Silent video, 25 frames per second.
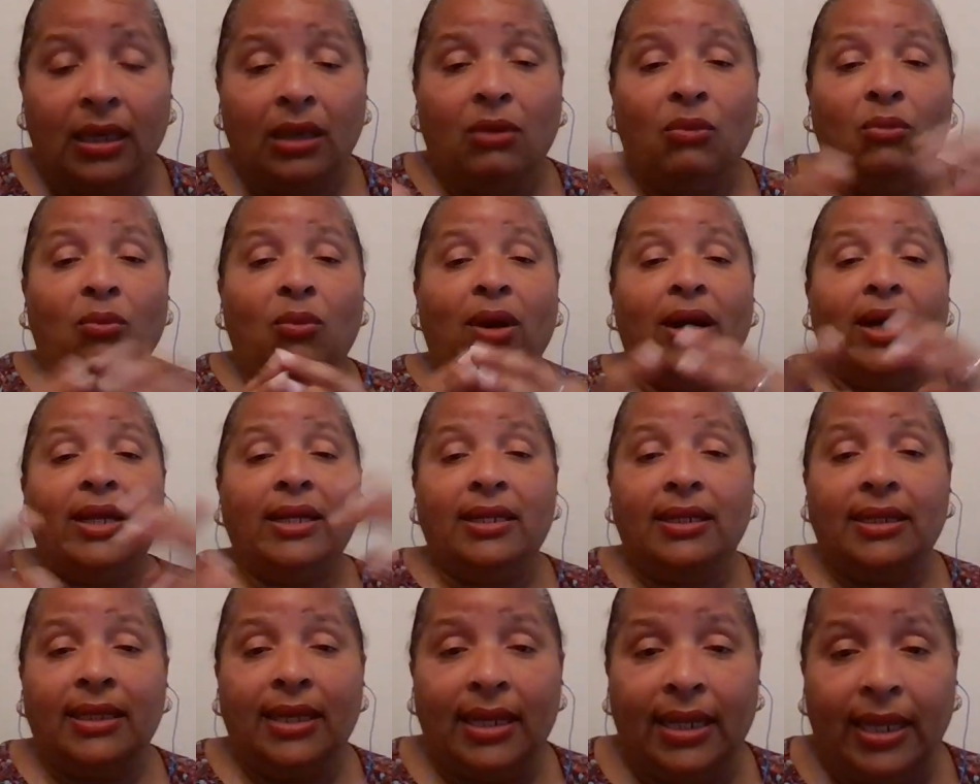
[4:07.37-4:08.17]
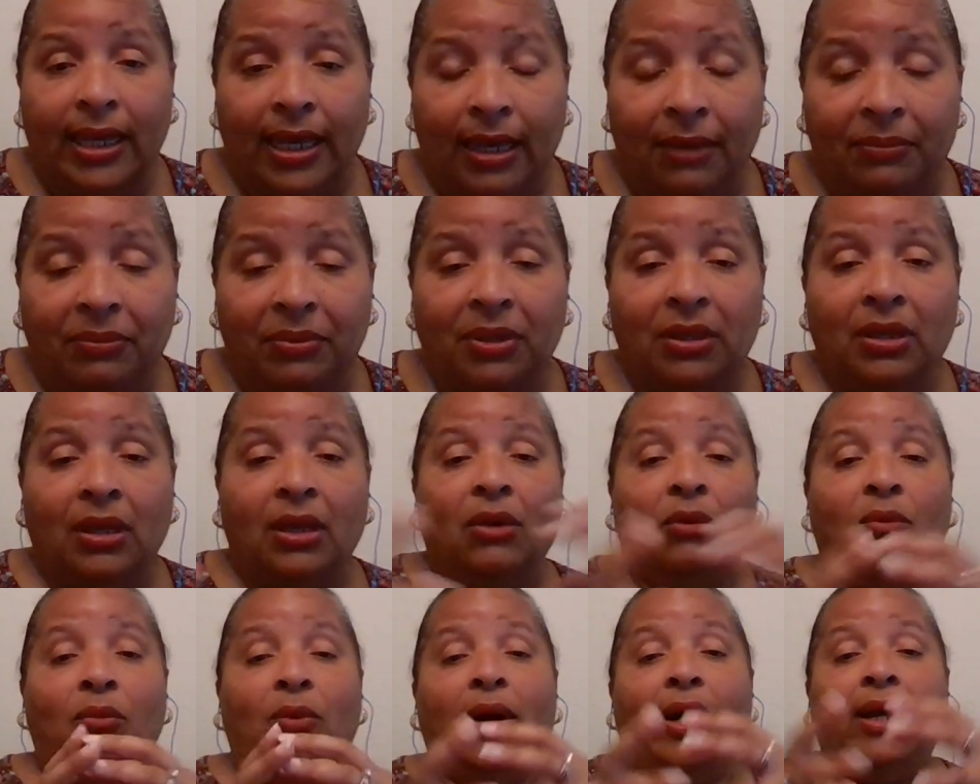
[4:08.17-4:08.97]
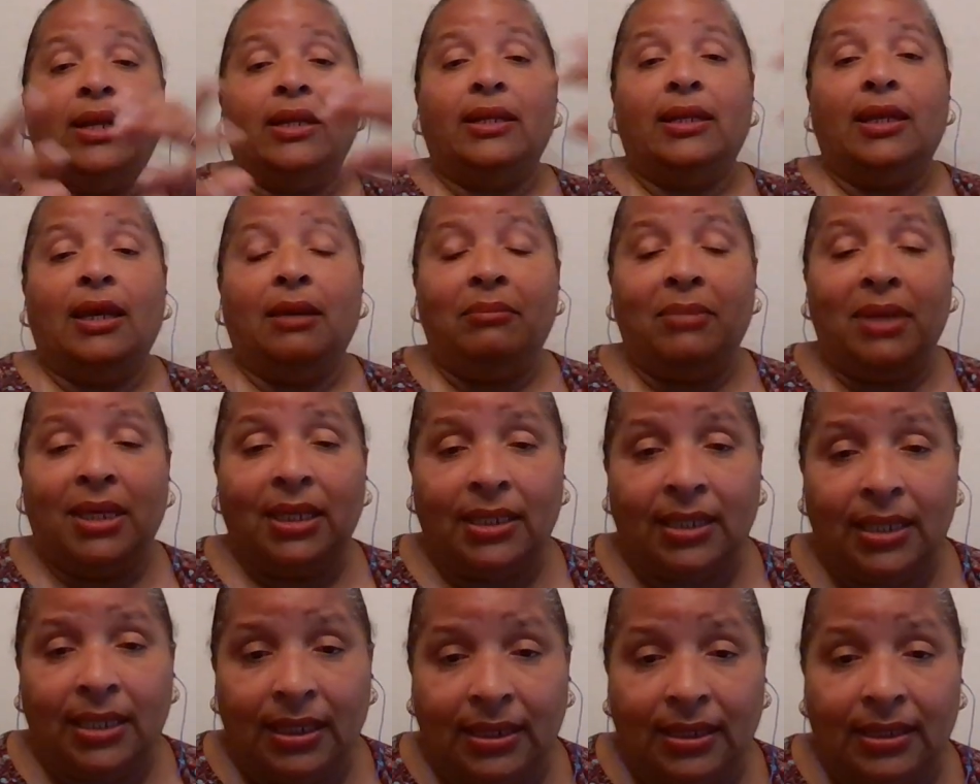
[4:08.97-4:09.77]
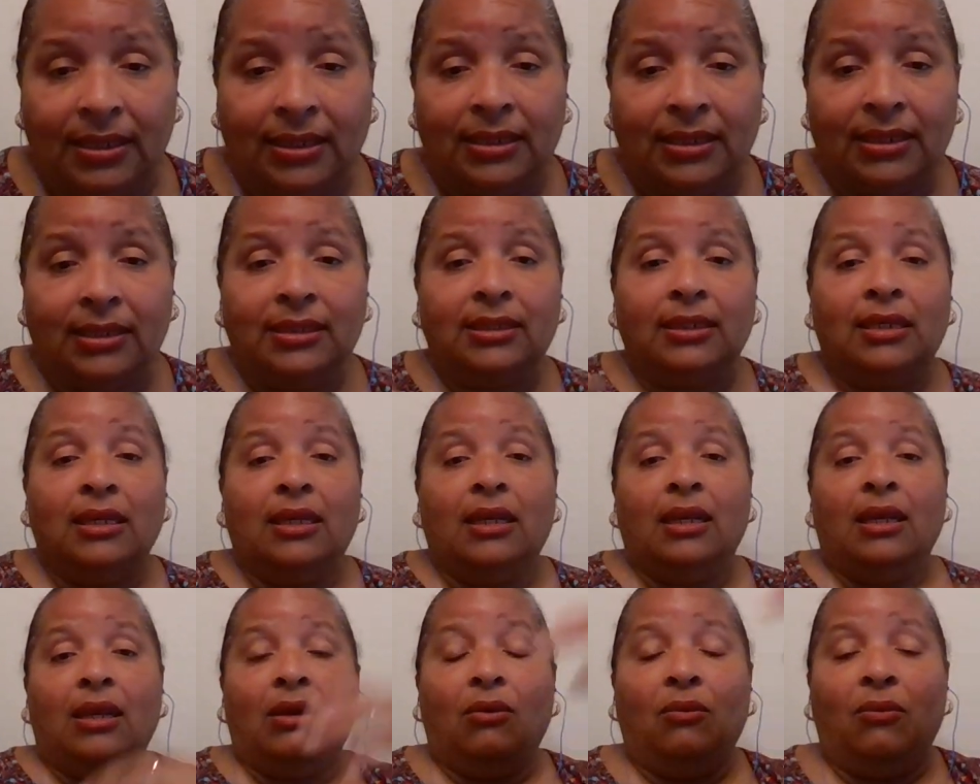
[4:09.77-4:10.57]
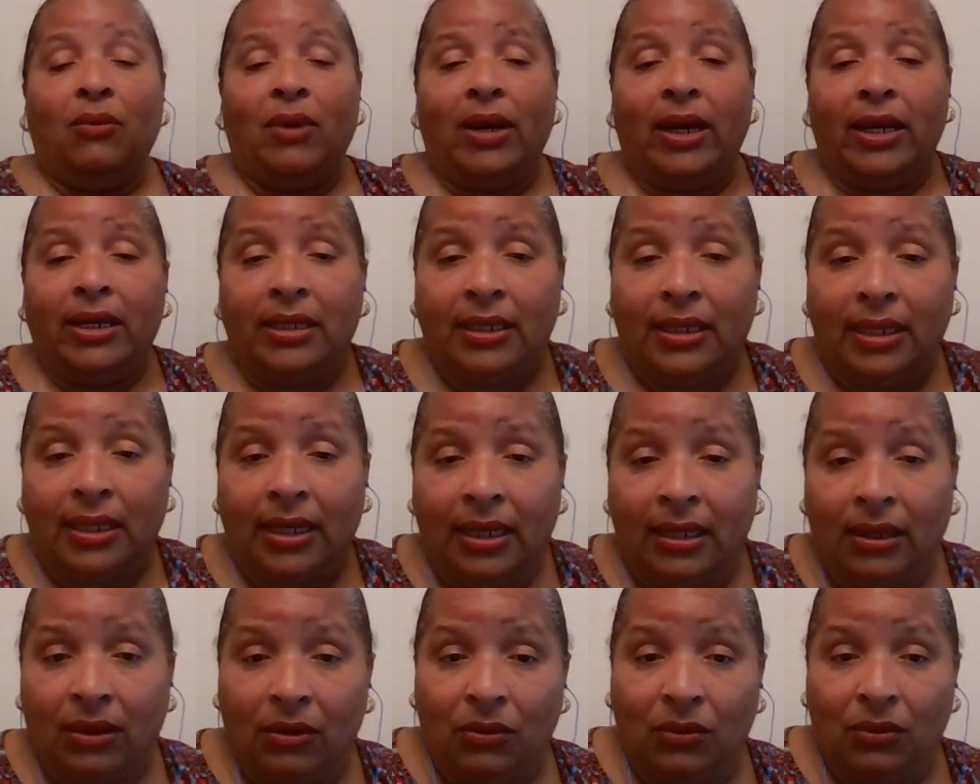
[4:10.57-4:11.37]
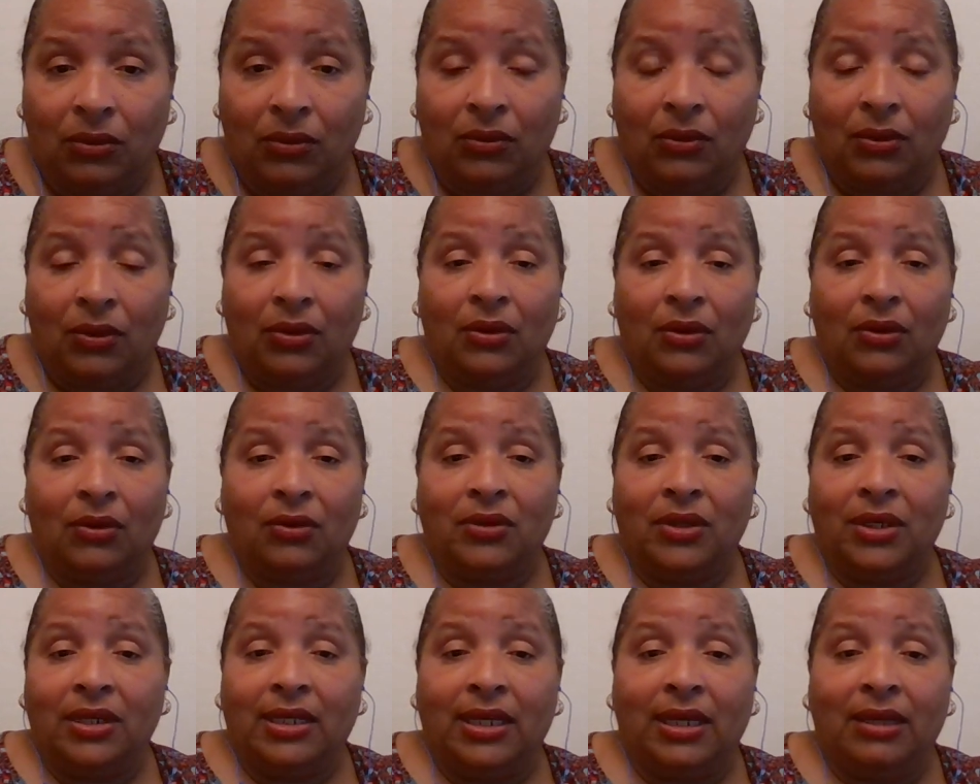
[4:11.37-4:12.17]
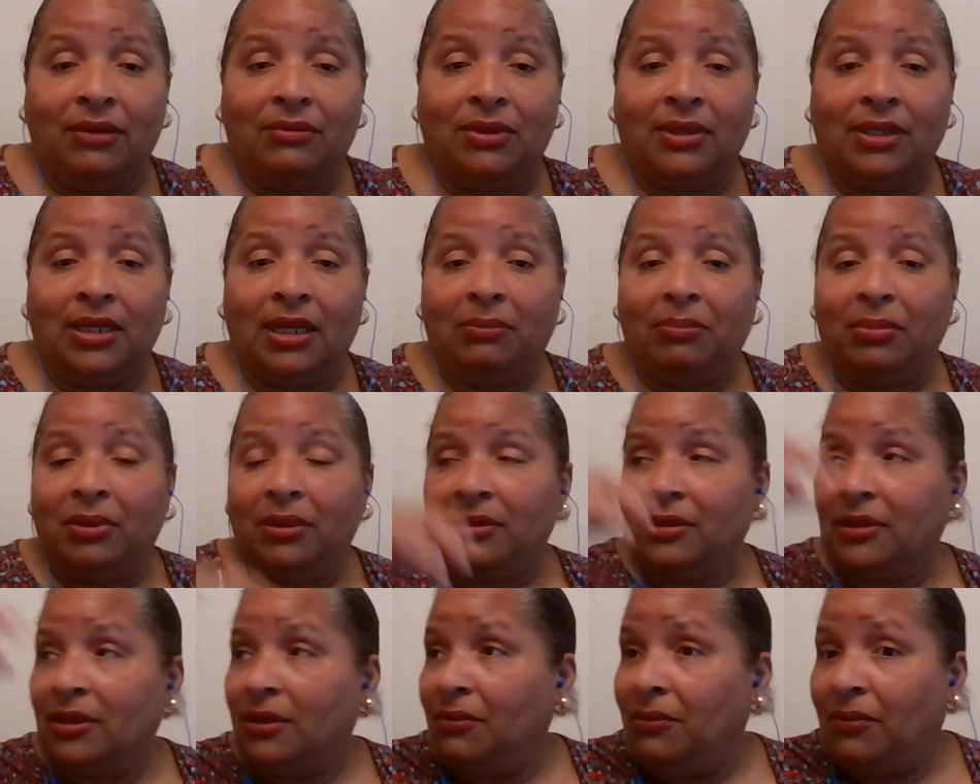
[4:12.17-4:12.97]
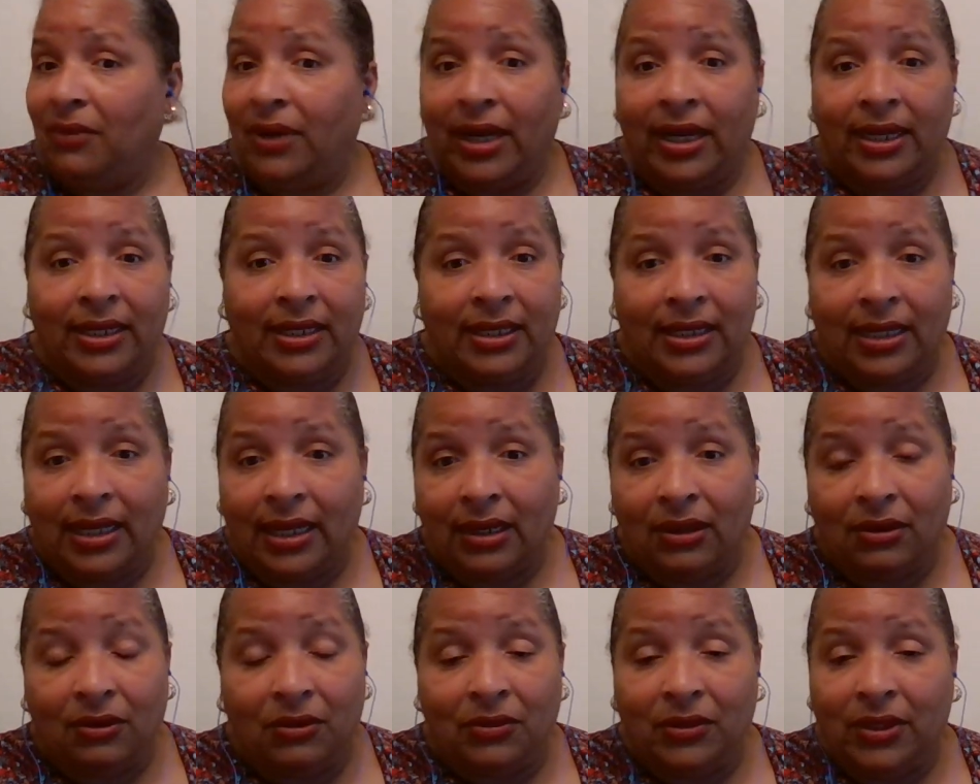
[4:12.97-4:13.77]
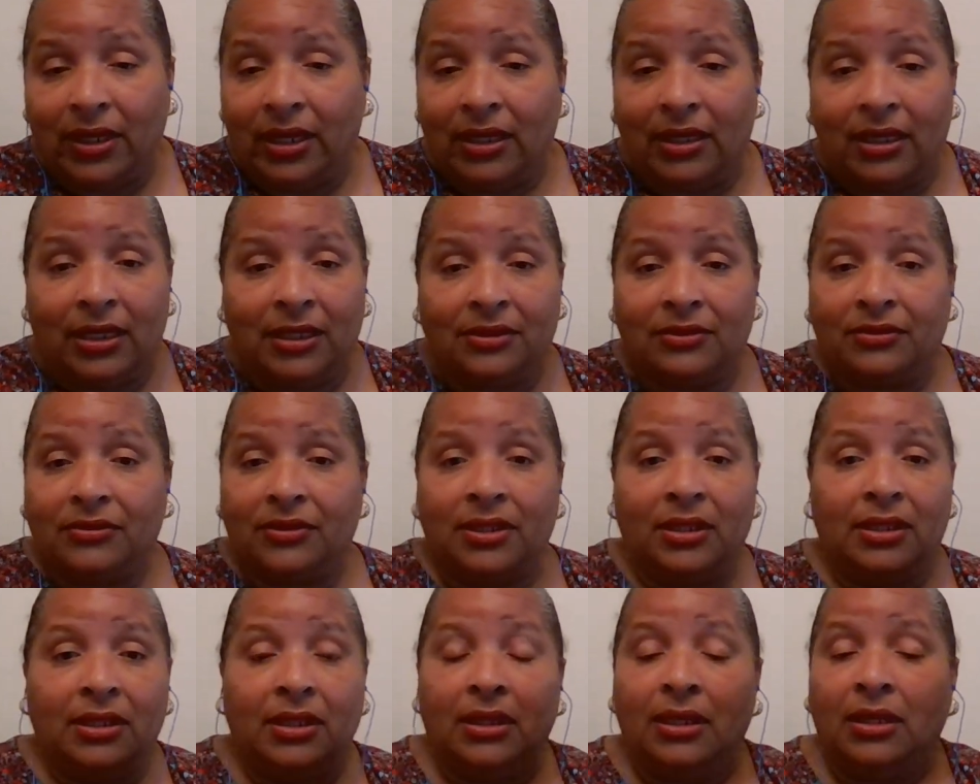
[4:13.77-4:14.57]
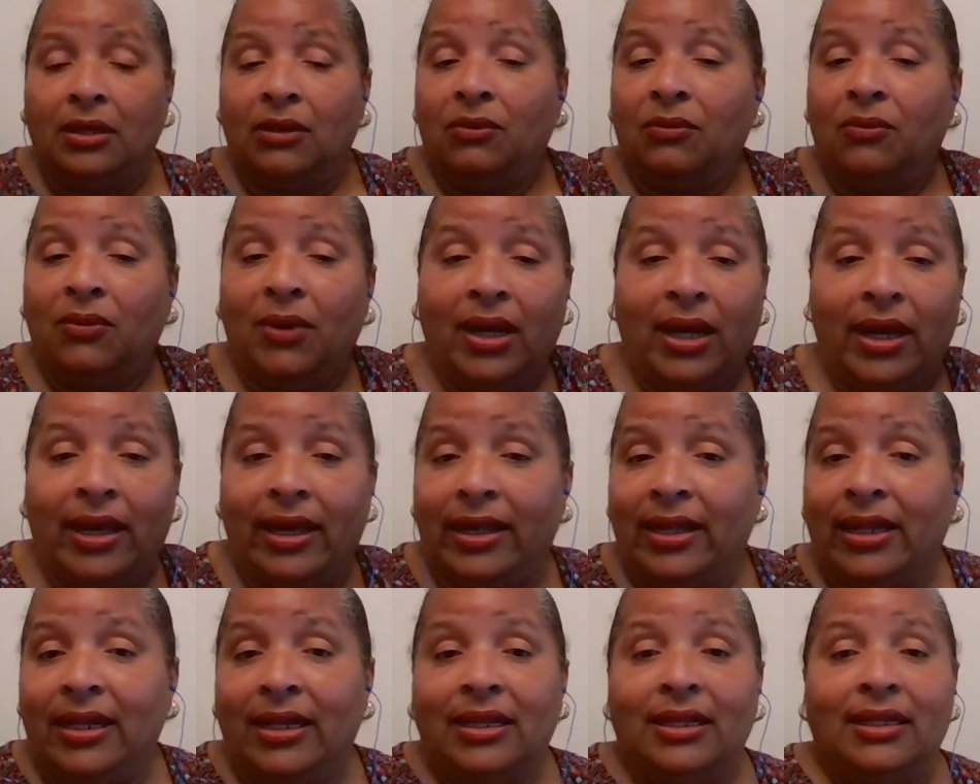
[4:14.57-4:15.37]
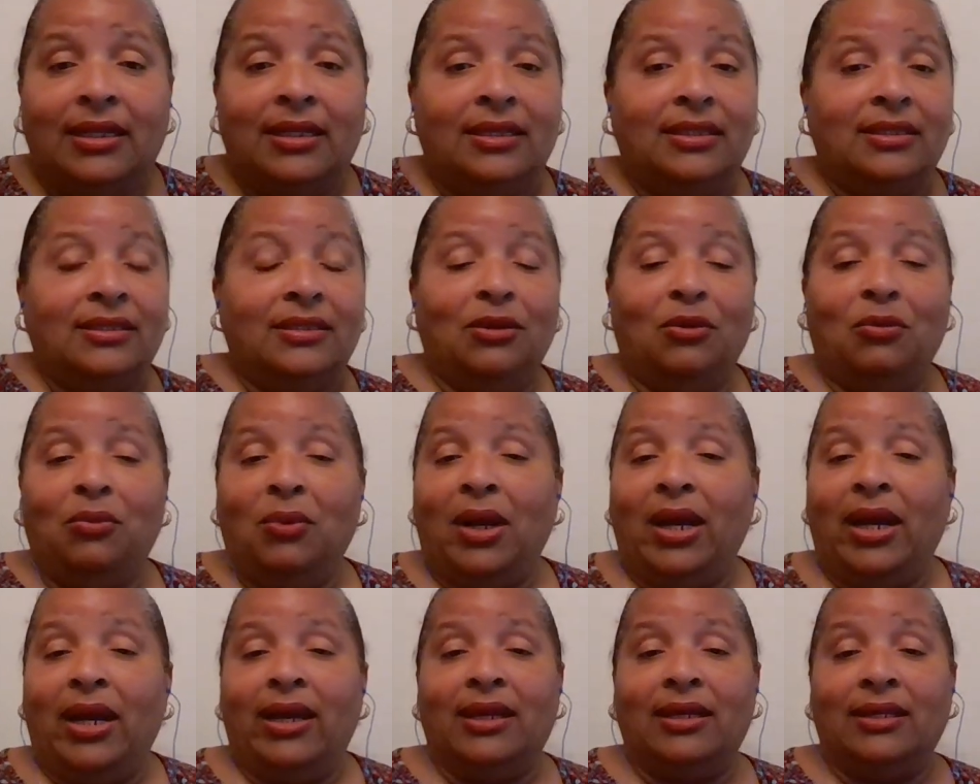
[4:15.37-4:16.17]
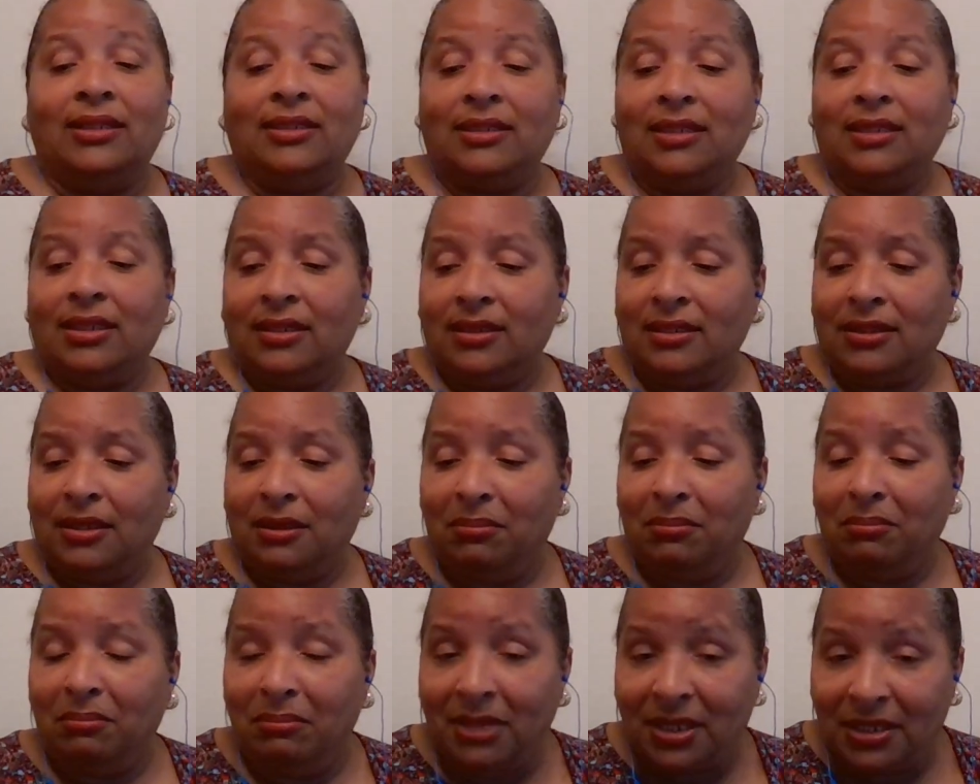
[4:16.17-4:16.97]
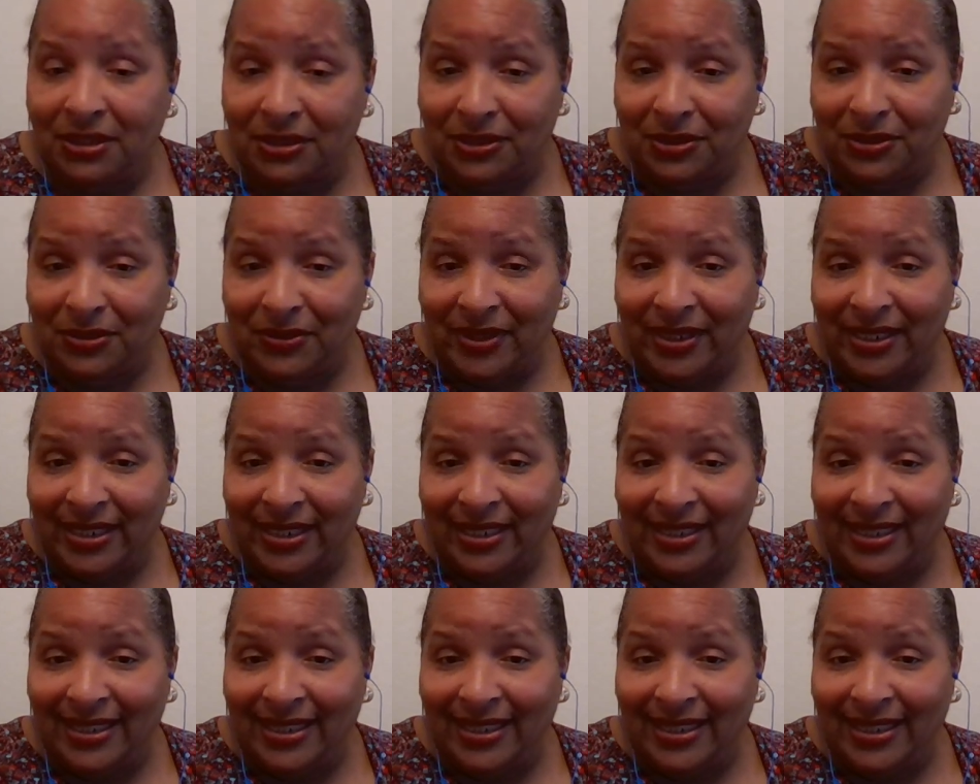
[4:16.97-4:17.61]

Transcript: Why did that happen? Why did I make that decision? Why did I go on a date with that person? Why did I go down that street? Why? The why, the mystery.